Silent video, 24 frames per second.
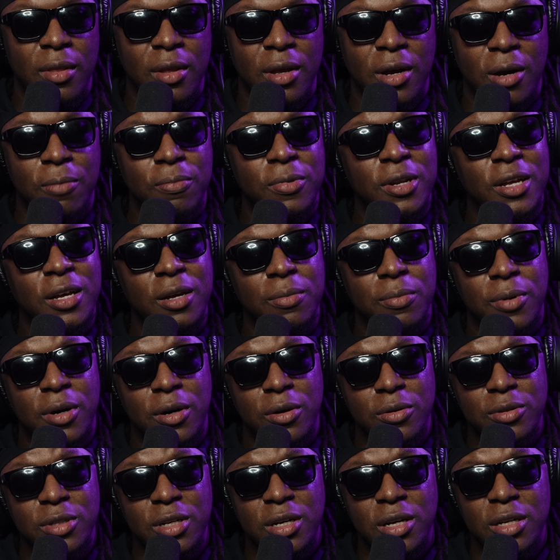I play
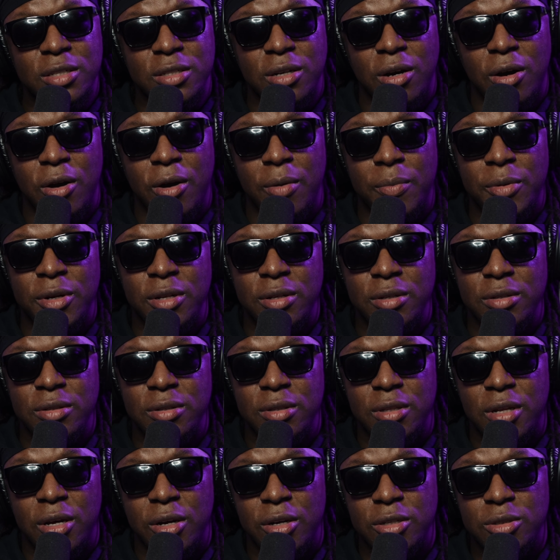Bone Thugs and Harmony,
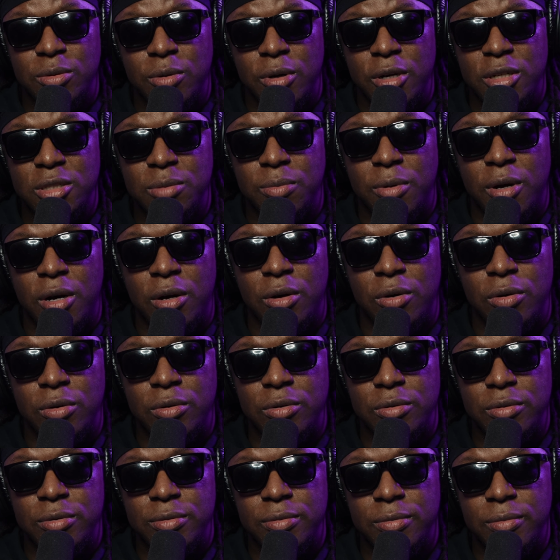Thuggish Ruggish Bone.
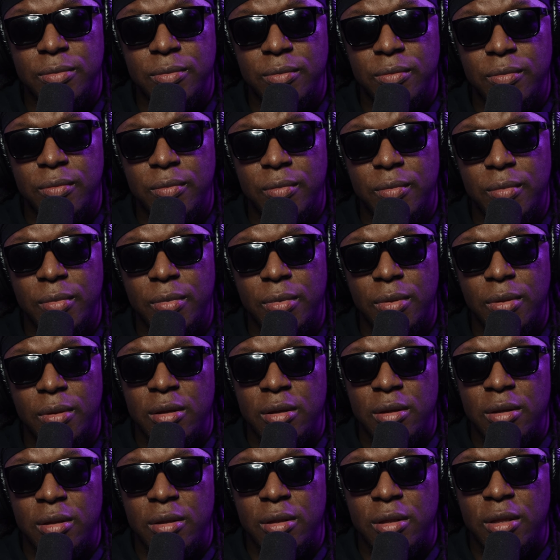
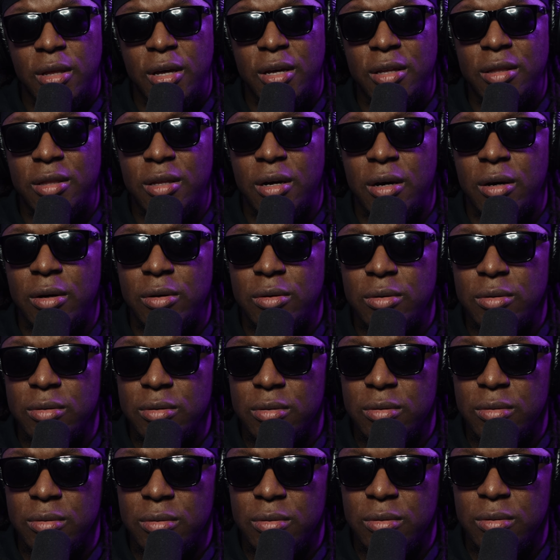They thought
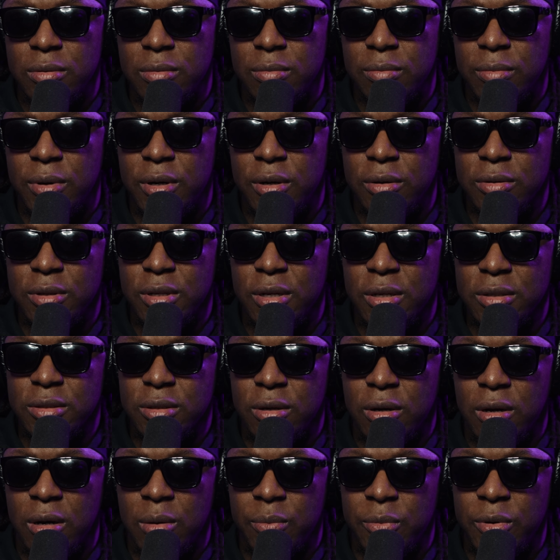Bone Thugs and
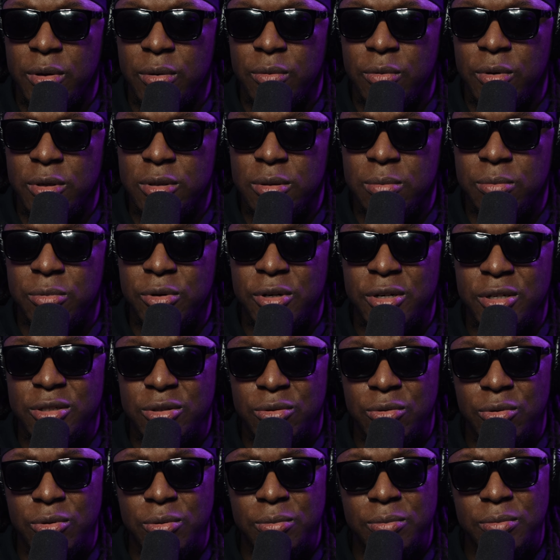Harmony was a British
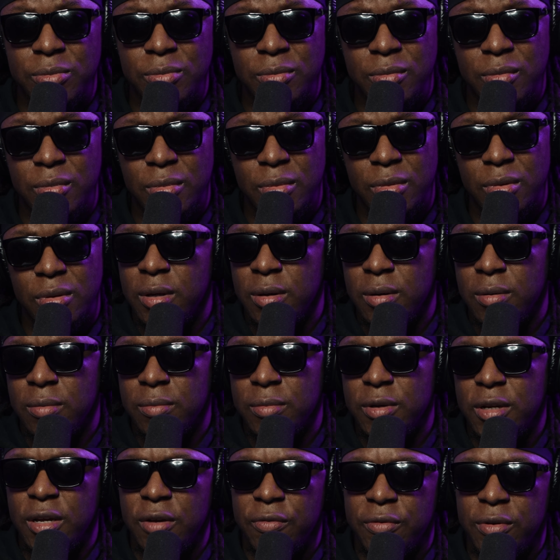group.
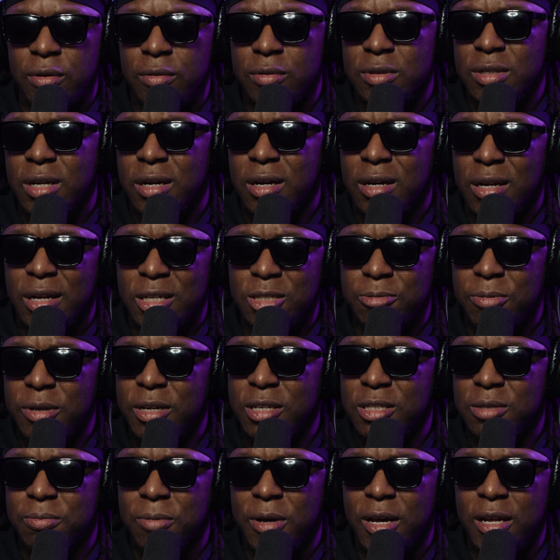My nephew was like, are they
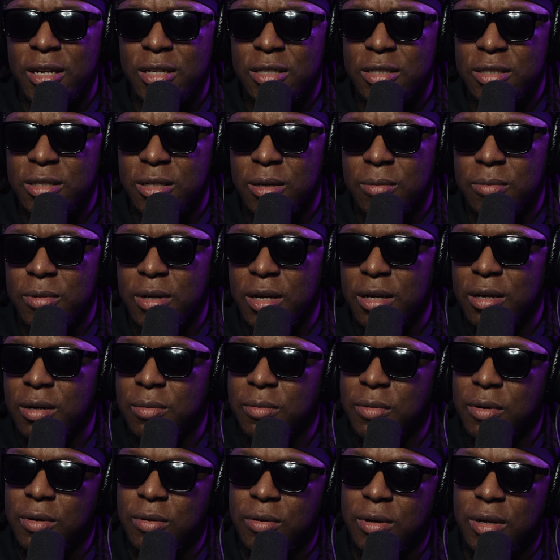speaking Spanish? I'm like,
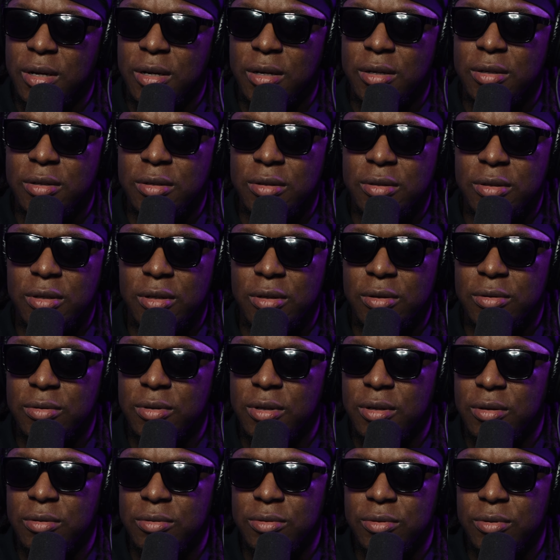come on now.
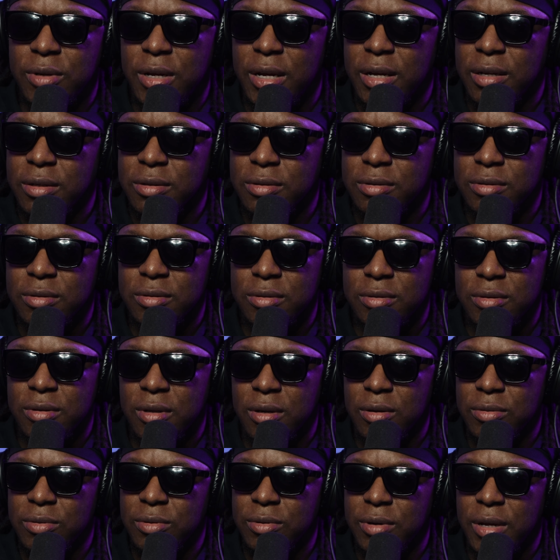Don't do that.
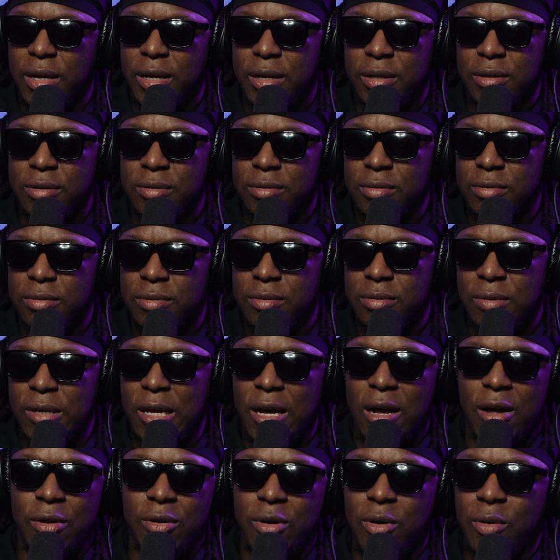Don't do that.
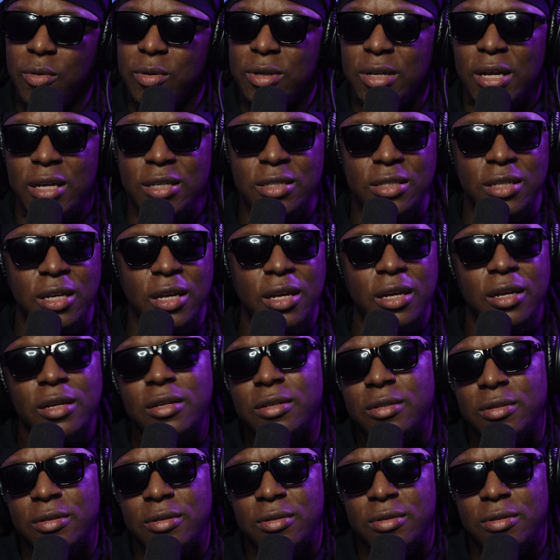Y'all know what they saying.
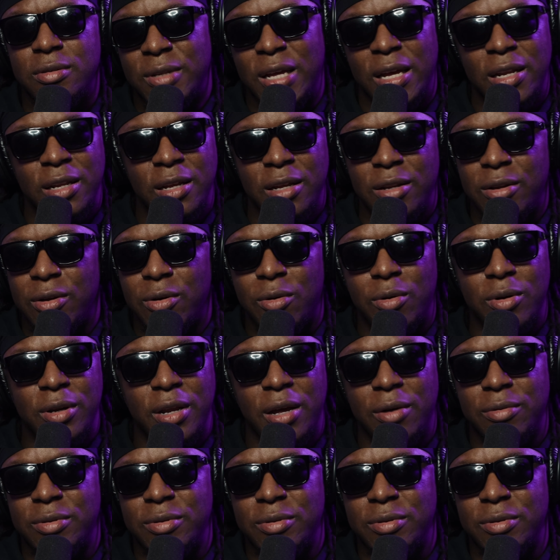They didn't know what they